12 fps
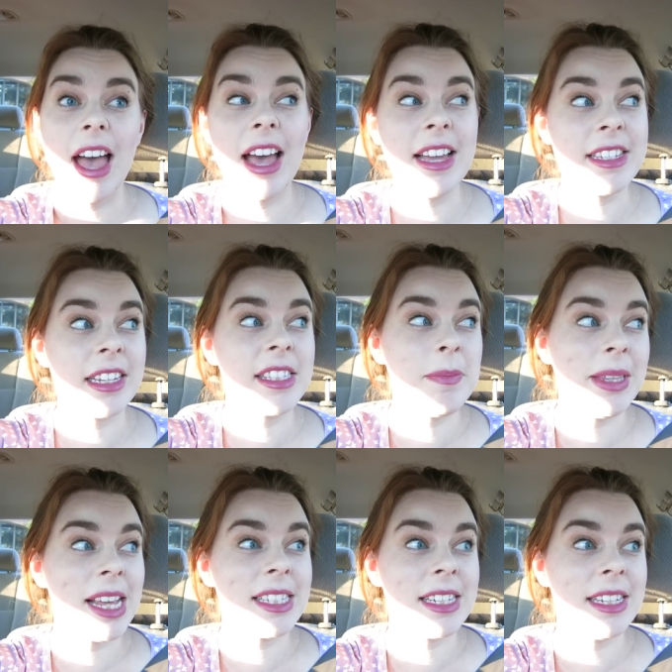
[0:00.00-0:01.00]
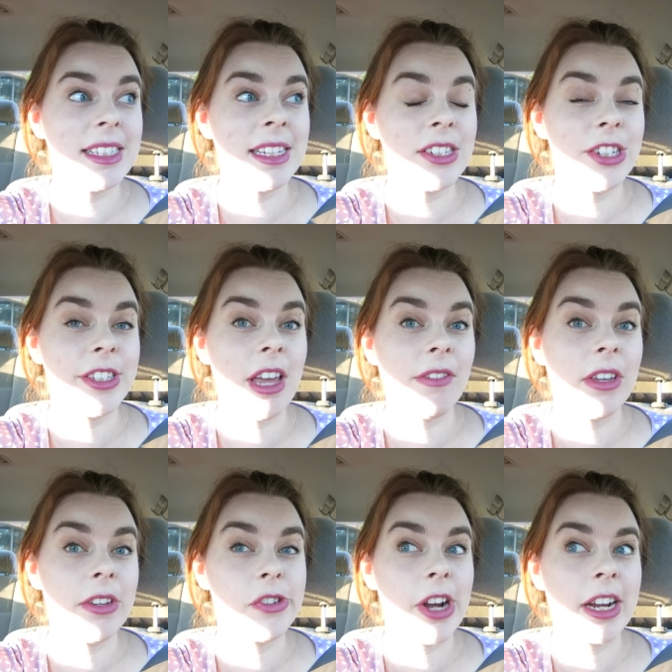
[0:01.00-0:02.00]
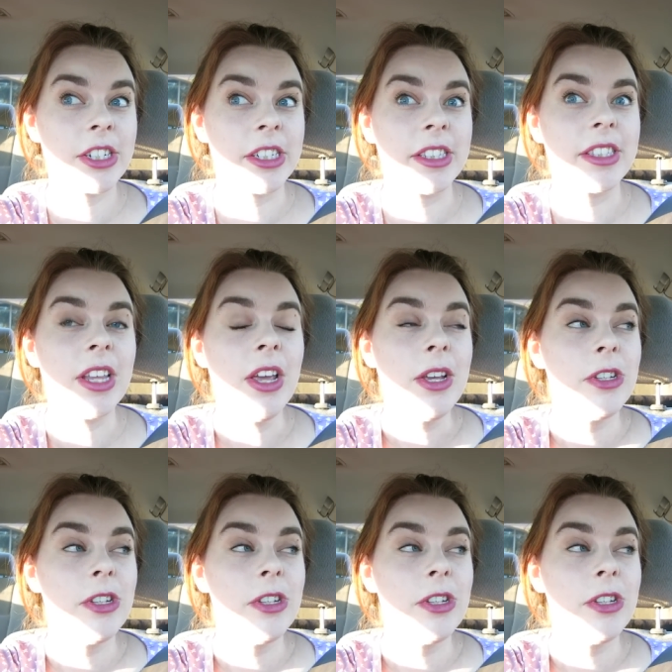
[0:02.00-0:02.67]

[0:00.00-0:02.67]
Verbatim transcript: Uh, texted me last night saying she's having contractions.